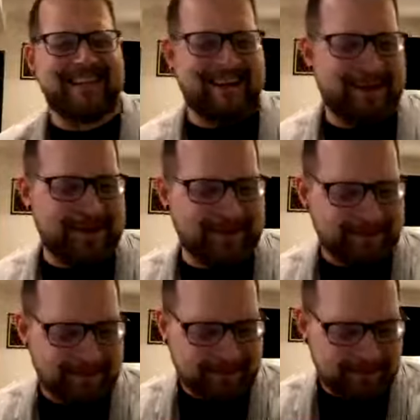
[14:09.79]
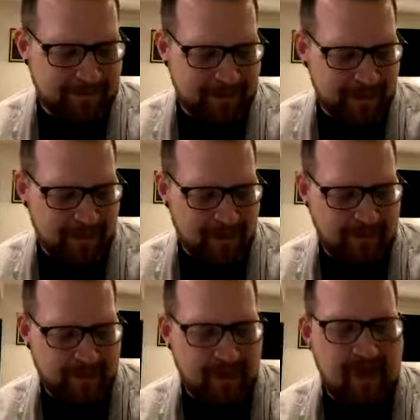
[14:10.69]
And
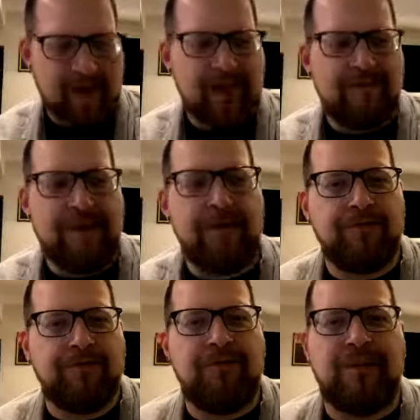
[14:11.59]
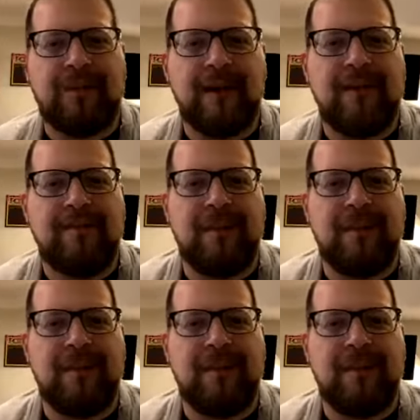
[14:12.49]
if that was truly the case,